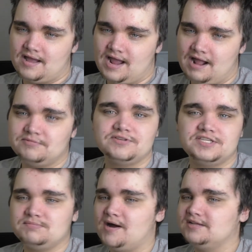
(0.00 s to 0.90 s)
after
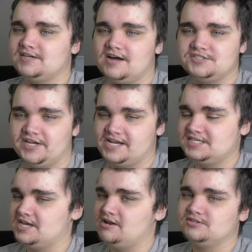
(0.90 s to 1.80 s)
this montage, like I
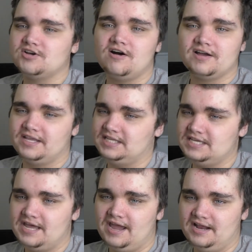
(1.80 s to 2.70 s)
said, I'll talk at
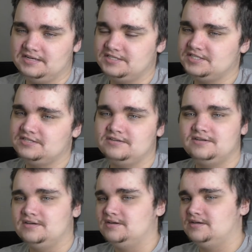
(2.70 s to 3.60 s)
the end,
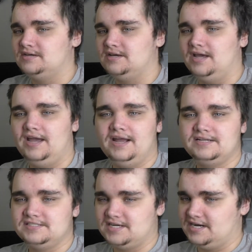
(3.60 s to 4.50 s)

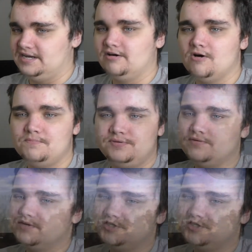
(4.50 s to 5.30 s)
and I hope you